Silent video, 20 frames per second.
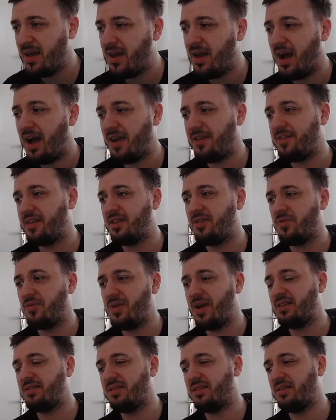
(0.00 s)
I think the
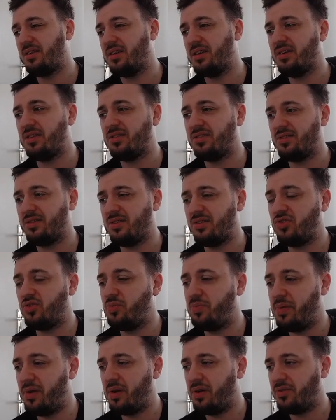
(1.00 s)
ranked 10 gear is
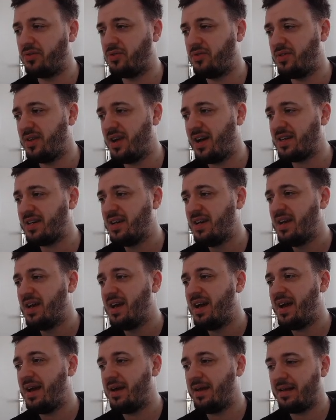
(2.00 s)
superior to that.
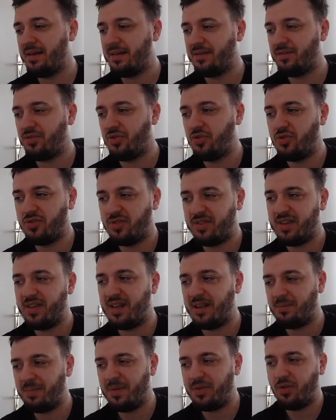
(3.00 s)
So you see
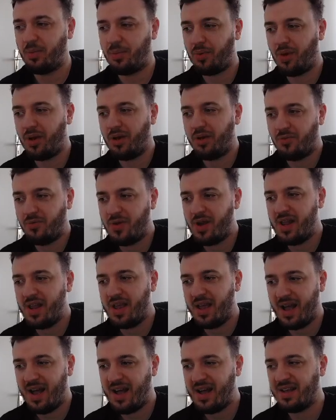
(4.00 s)
that BWL
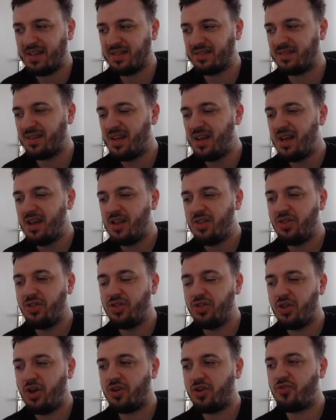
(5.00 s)
really has
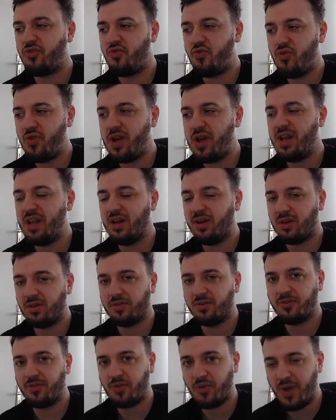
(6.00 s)
not really a lot
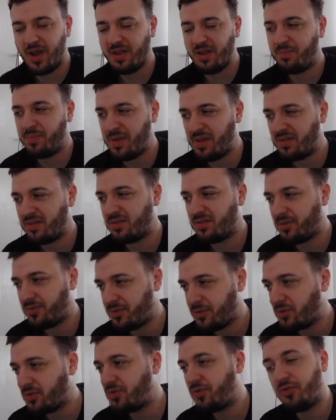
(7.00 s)
of great pieces of
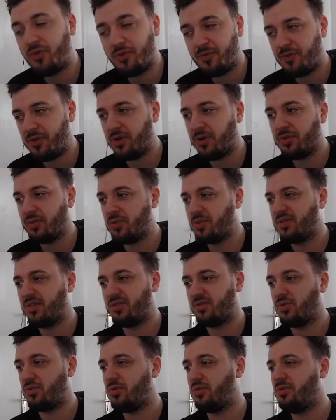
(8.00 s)
loot for Feral Druids
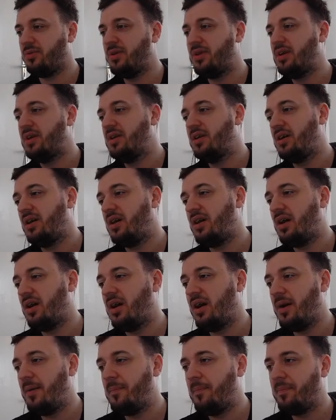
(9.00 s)
at all.
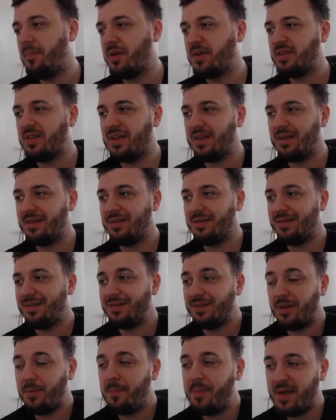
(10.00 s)
But
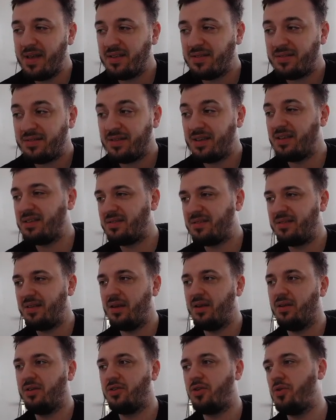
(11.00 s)
the BiS is
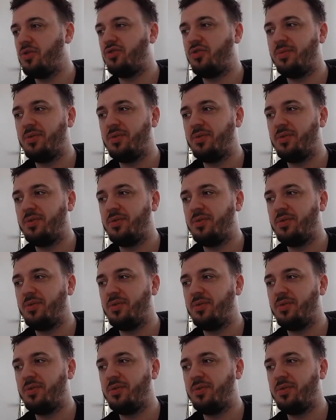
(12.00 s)
still going to be